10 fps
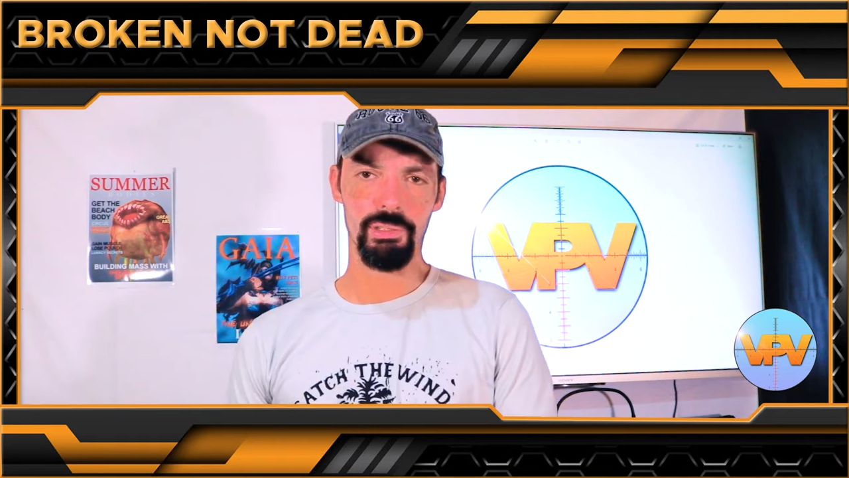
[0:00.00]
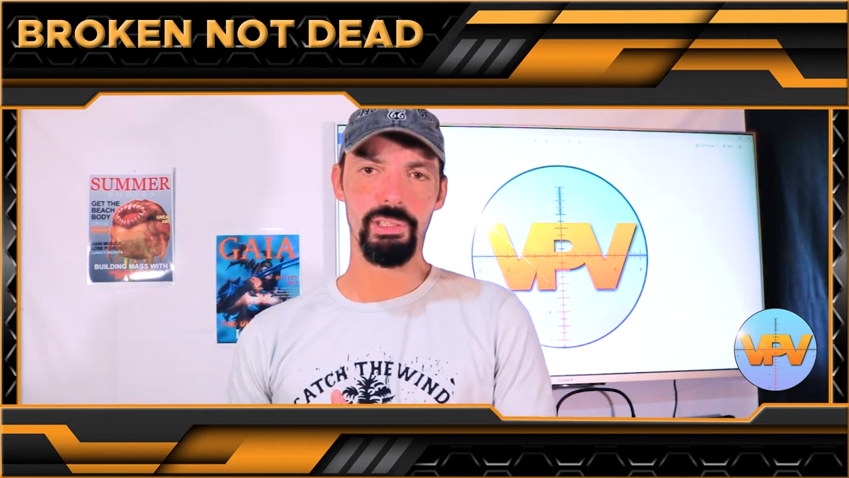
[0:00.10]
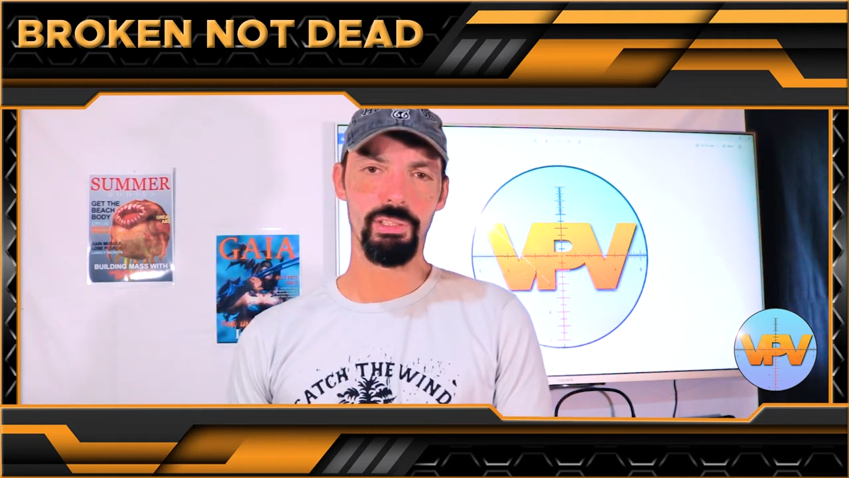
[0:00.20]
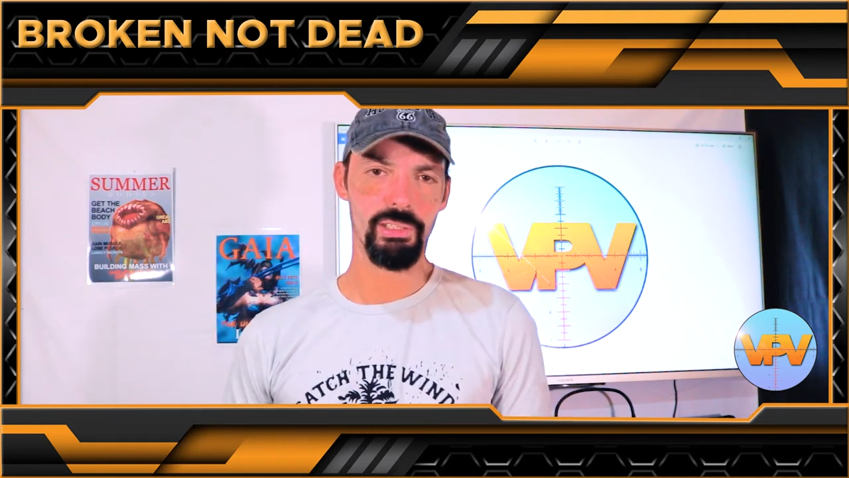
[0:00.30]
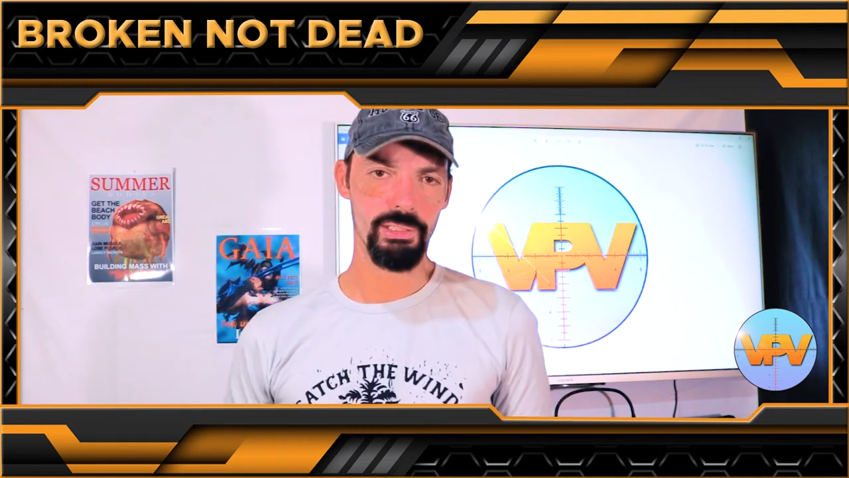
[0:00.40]
in
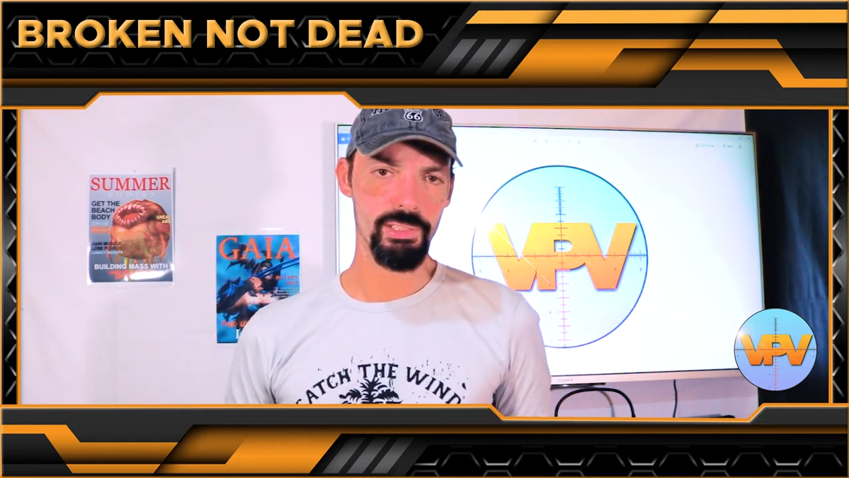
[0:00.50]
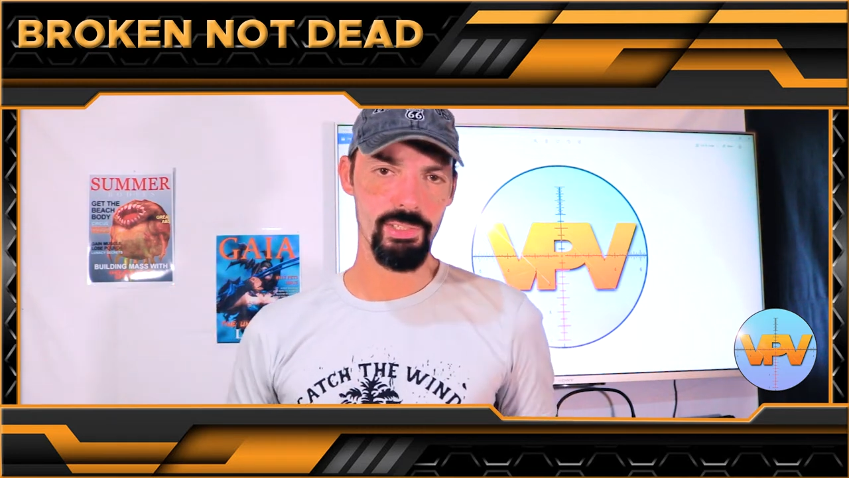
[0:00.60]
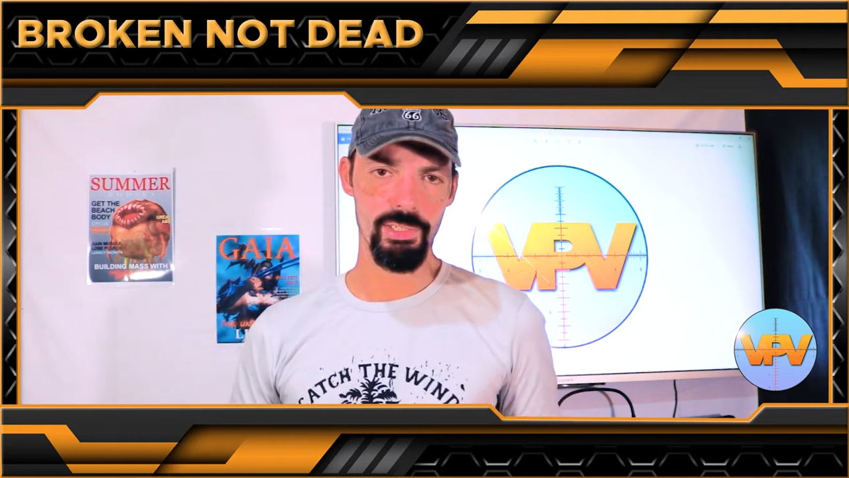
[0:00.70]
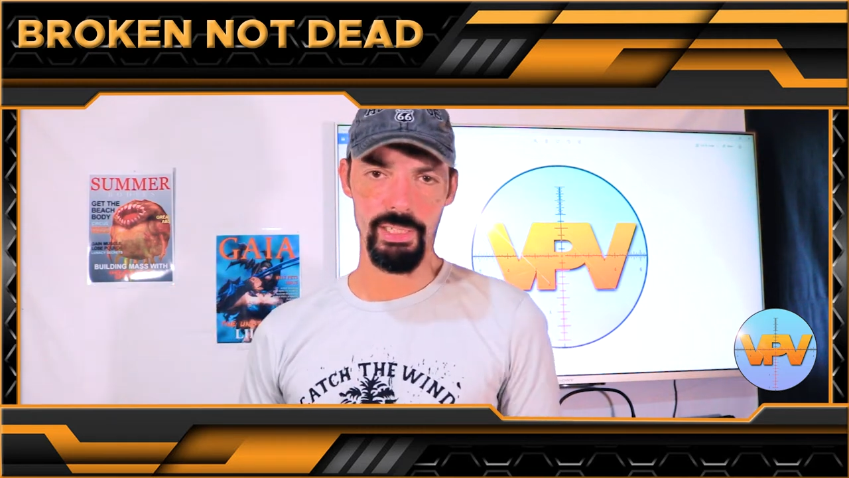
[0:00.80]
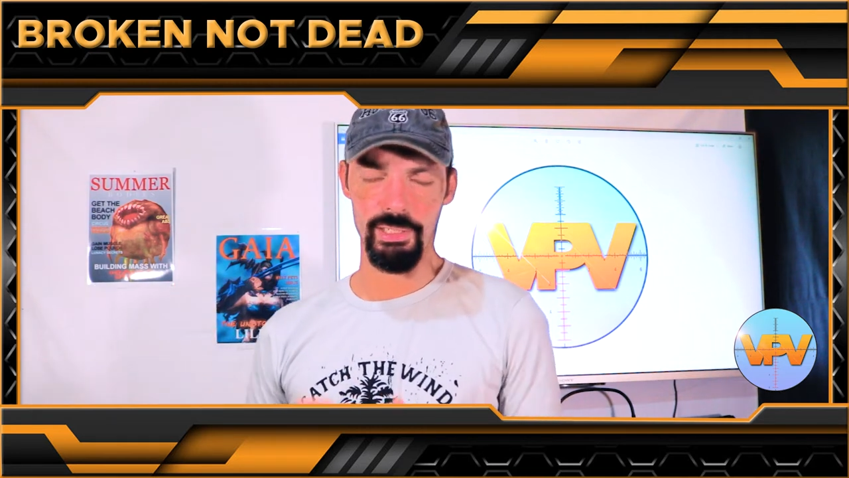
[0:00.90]
the
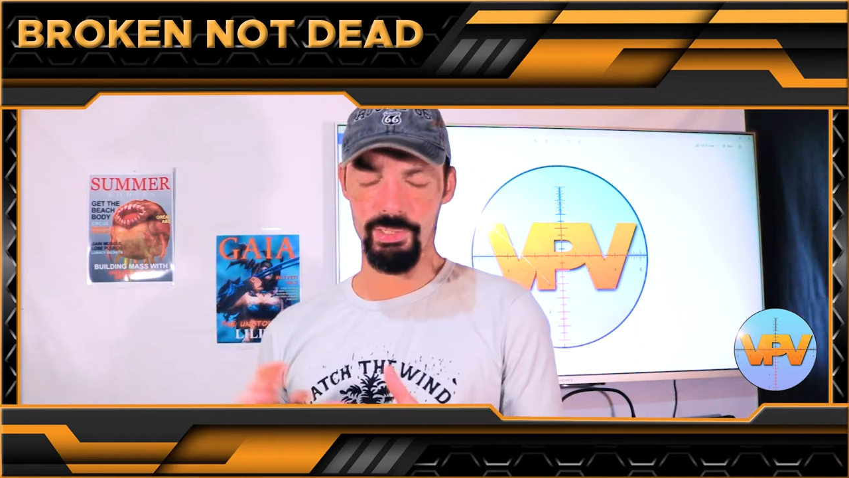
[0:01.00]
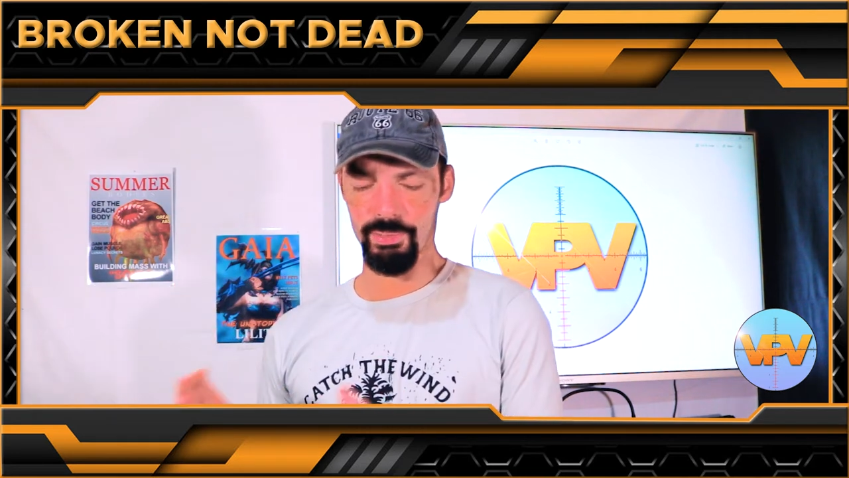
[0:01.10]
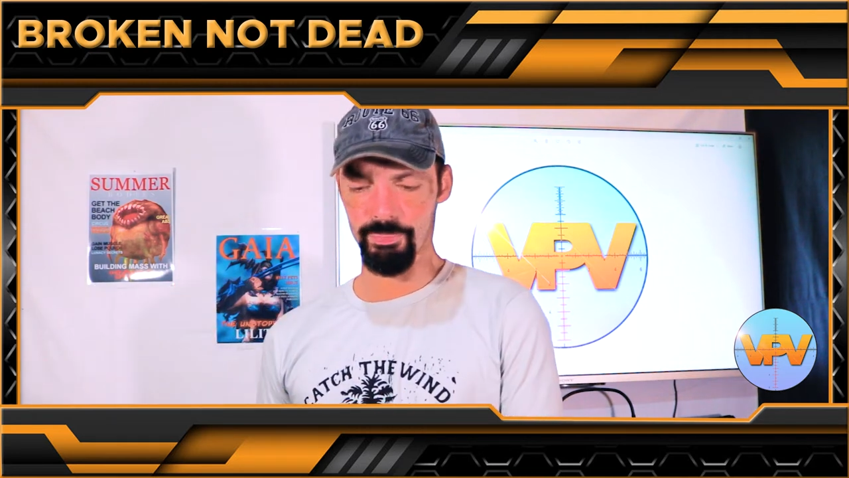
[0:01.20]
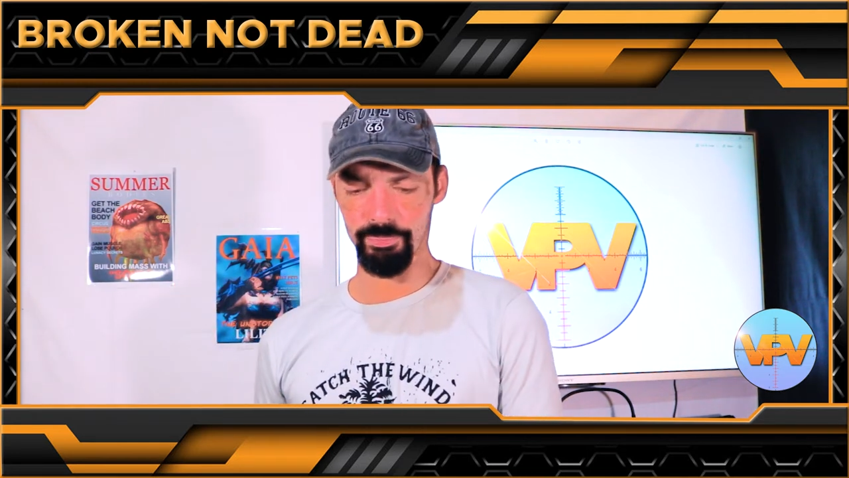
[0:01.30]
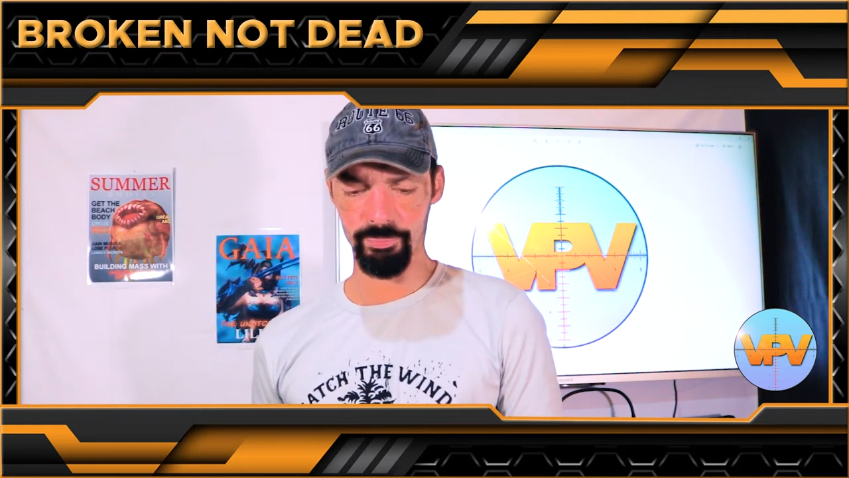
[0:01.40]
United States.